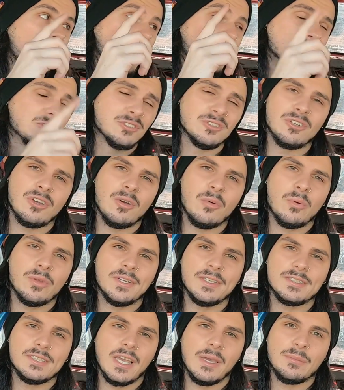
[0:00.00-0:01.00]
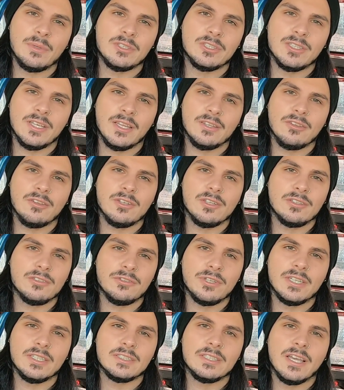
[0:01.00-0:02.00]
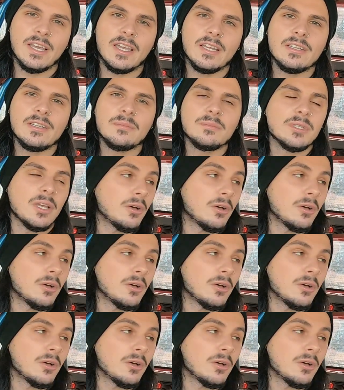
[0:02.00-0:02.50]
I do not want to damage that 33 in tandems.